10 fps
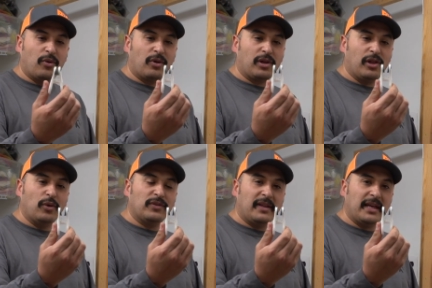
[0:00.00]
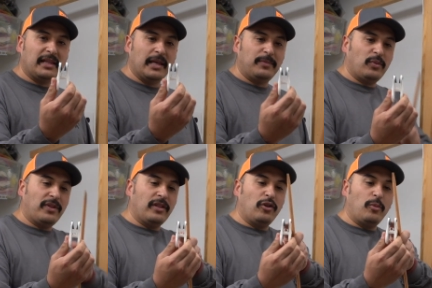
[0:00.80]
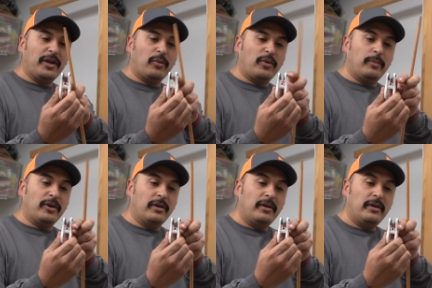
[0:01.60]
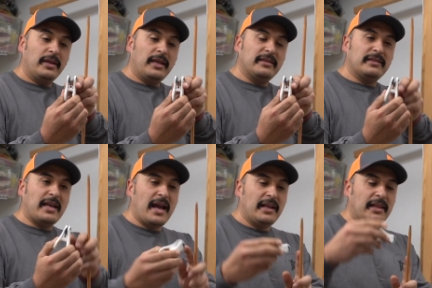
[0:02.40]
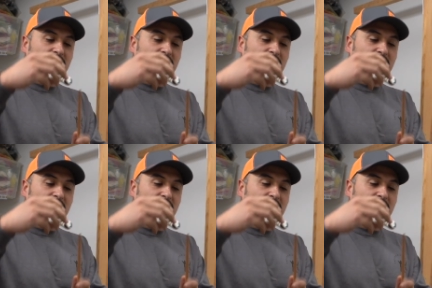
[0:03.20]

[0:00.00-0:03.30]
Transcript: or clothesline clips with a little bit of rubber inside.